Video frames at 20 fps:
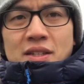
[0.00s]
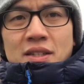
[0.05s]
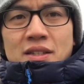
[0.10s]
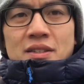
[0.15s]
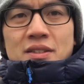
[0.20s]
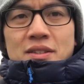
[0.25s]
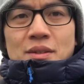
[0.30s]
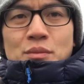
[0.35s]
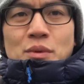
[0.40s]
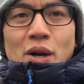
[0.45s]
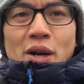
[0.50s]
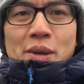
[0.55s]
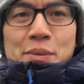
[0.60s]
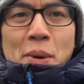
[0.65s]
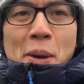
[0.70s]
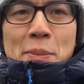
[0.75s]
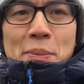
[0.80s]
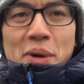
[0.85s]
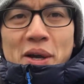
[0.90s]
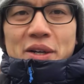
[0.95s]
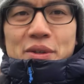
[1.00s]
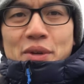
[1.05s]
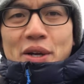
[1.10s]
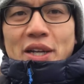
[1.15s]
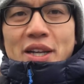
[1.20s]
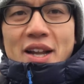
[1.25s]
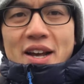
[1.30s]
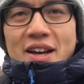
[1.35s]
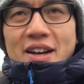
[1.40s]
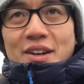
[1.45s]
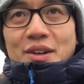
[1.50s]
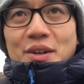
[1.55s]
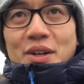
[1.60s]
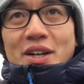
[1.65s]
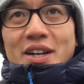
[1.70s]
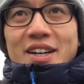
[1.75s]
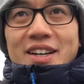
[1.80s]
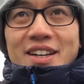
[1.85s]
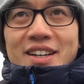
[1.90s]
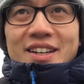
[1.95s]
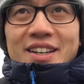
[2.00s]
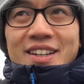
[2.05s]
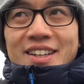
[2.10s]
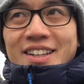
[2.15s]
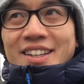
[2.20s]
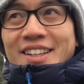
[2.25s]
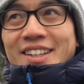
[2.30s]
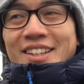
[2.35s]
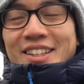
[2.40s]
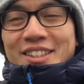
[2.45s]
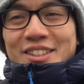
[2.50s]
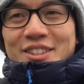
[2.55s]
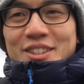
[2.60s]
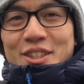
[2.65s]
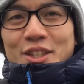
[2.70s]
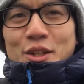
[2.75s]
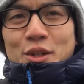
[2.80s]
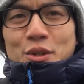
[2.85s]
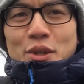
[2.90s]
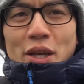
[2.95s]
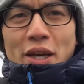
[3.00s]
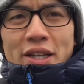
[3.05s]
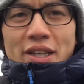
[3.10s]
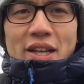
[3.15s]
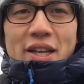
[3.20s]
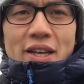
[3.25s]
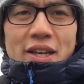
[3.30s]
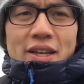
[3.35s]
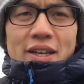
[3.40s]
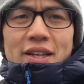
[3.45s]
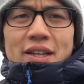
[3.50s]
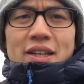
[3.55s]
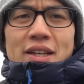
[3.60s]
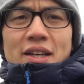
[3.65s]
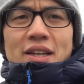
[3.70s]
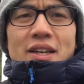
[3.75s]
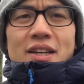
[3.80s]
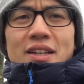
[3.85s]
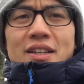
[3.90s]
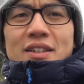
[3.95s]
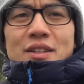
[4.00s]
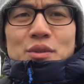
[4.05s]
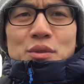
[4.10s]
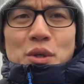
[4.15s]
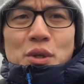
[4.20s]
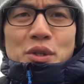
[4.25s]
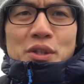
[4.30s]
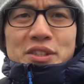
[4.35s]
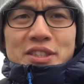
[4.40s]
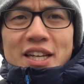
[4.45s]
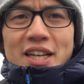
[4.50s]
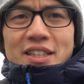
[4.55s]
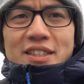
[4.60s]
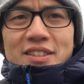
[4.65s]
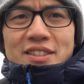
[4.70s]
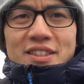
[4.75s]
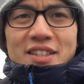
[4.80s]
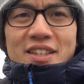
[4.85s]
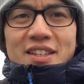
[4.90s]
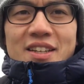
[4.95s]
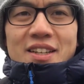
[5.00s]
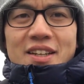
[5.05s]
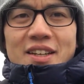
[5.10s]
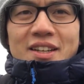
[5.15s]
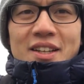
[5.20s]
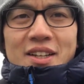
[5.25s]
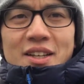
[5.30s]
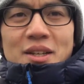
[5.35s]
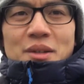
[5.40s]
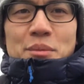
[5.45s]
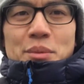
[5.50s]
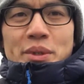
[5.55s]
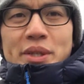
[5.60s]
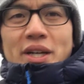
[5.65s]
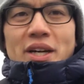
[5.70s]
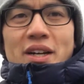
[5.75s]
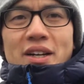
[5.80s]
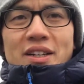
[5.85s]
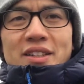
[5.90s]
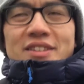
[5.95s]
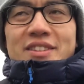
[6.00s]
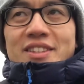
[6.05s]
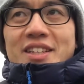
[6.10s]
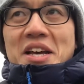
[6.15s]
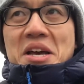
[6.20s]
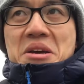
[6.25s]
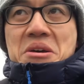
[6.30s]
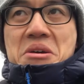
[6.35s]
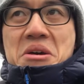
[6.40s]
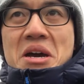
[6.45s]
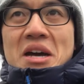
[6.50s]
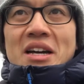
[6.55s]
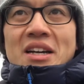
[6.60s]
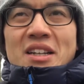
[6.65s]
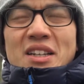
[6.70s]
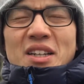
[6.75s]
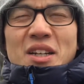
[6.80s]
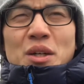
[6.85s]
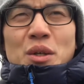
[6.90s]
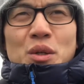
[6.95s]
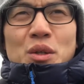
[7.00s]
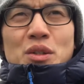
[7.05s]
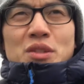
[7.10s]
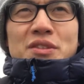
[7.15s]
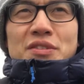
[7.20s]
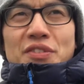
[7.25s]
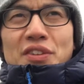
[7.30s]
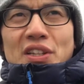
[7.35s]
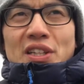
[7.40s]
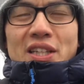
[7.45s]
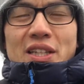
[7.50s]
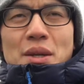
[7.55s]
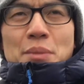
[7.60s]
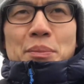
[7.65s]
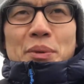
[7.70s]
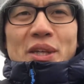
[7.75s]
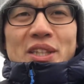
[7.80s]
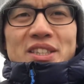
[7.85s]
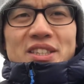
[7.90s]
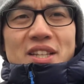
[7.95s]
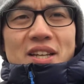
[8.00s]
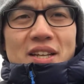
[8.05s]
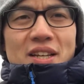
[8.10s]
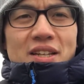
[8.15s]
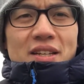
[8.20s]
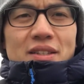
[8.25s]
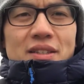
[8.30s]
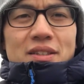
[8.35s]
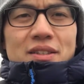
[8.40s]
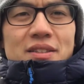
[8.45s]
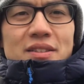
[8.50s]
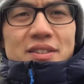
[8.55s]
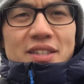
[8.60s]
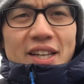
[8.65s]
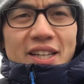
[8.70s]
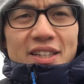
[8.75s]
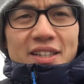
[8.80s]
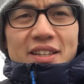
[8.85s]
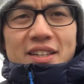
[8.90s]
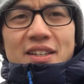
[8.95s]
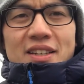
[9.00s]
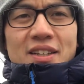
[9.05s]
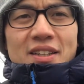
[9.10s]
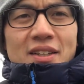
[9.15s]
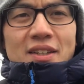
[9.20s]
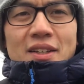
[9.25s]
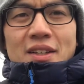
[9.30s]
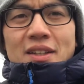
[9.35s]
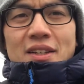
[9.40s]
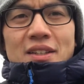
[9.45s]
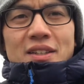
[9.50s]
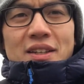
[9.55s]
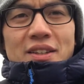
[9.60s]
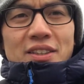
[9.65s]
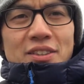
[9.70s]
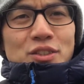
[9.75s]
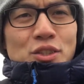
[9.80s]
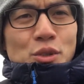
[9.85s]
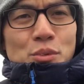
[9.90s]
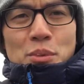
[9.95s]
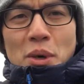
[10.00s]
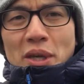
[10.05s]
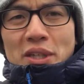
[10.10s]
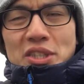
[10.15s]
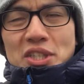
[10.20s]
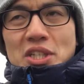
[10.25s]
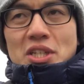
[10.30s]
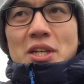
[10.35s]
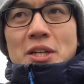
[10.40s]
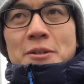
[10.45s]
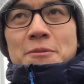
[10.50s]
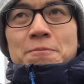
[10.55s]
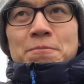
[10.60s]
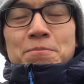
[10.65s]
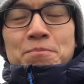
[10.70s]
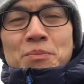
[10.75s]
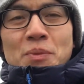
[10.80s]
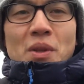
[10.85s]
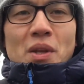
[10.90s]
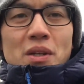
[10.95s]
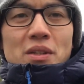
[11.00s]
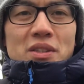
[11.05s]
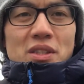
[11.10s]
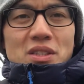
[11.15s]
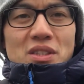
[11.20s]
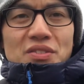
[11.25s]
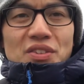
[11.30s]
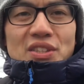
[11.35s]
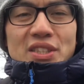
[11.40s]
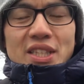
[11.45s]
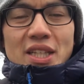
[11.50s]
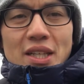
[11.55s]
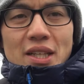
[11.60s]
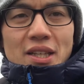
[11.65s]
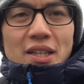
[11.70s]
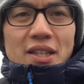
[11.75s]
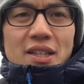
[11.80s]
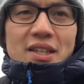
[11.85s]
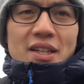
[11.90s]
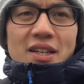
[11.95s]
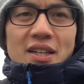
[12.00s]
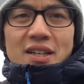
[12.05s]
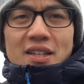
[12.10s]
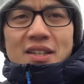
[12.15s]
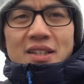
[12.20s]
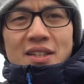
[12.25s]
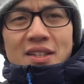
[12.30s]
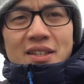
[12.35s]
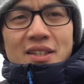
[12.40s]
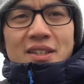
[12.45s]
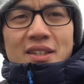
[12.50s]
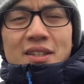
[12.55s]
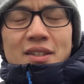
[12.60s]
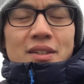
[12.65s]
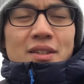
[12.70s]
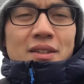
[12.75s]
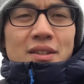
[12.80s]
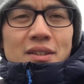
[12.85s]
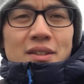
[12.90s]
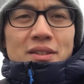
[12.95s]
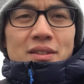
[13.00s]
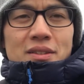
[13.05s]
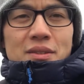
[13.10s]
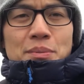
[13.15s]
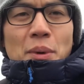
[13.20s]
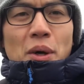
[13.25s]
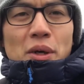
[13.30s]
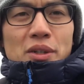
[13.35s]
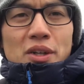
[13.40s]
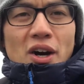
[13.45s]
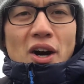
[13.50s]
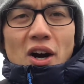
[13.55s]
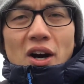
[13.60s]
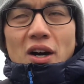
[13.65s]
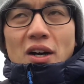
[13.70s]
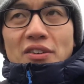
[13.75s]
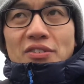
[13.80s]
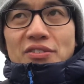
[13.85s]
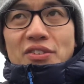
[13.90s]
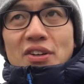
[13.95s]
So I'm riding my bike right now to go get a corona test because I was feeling a bit sick. Nothing too much, just fatigue, small cough,